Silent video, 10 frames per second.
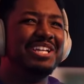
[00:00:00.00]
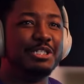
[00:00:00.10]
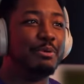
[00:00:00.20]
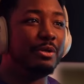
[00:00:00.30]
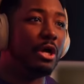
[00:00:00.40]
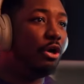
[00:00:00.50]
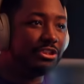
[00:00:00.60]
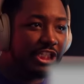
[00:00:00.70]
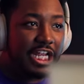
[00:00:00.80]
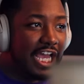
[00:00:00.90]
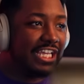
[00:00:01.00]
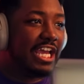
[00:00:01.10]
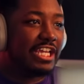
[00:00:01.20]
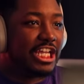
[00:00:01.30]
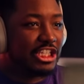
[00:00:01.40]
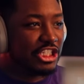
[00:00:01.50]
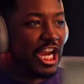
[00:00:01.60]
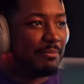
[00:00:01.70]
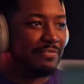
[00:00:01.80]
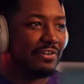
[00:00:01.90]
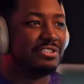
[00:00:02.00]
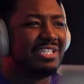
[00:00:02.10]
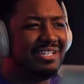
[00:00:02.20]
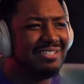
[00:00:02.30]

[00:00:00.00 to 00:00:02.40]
This boy, oh shit, I gotta get the camera first.